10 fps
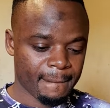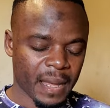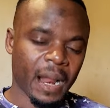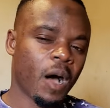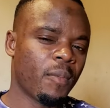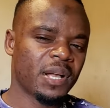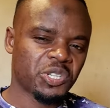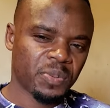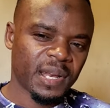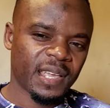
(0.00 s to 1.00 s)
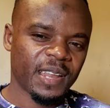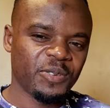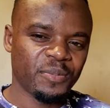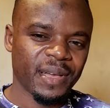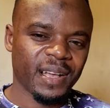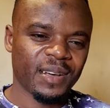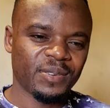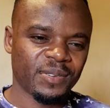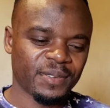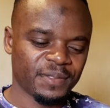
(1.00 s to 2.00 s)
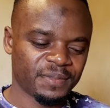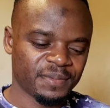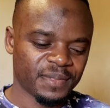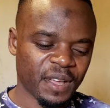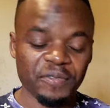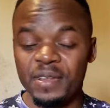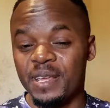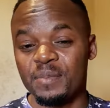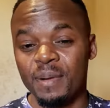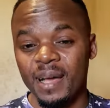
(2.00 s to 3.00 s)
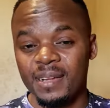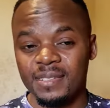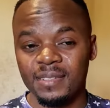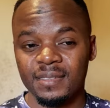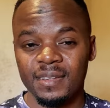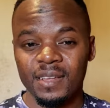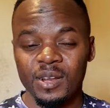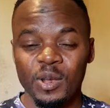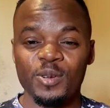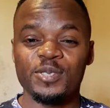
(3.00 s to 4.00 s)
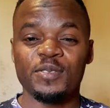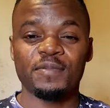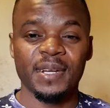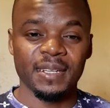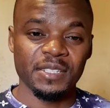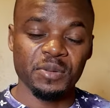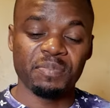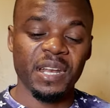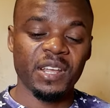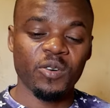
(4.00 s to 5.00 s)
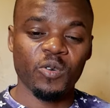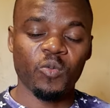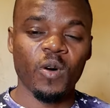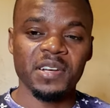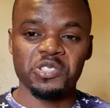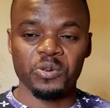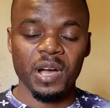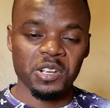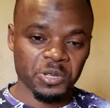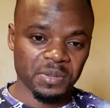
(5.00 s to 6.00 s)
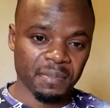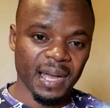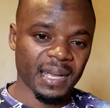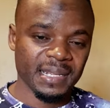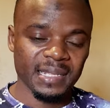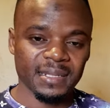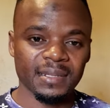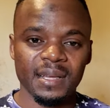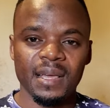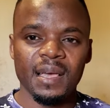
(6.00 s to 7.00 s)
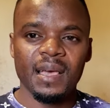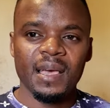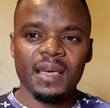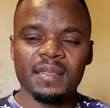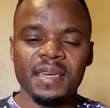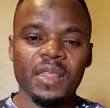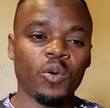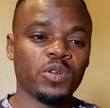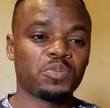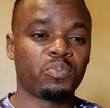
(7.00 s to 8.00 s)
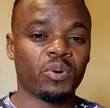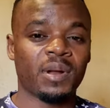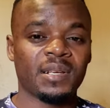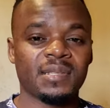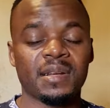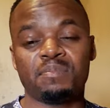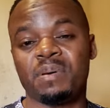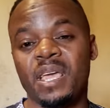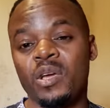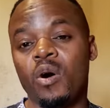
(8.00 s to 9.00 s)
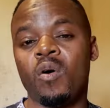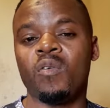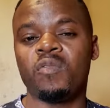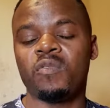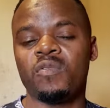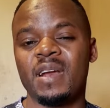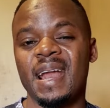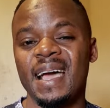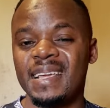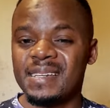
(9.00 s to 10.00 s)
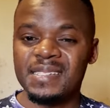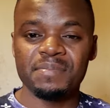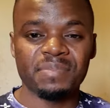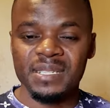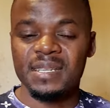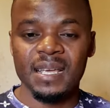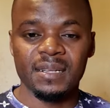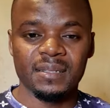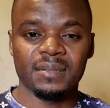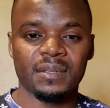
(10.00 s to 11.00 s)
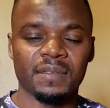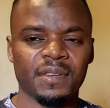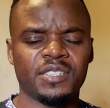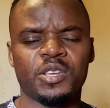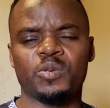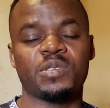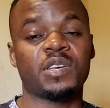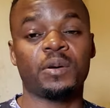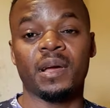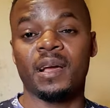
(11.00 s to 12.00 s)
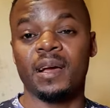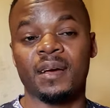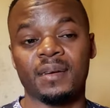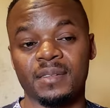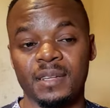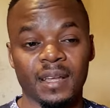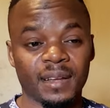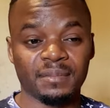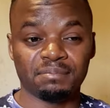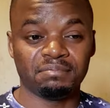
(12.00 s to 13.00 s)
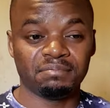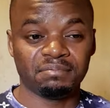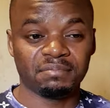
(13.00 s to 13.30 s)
And how much money can you make out of affiliate marketing? Lots of money, depending on what you are actually marketing. There are those products that pay off 90%. If let's say you sell a car and then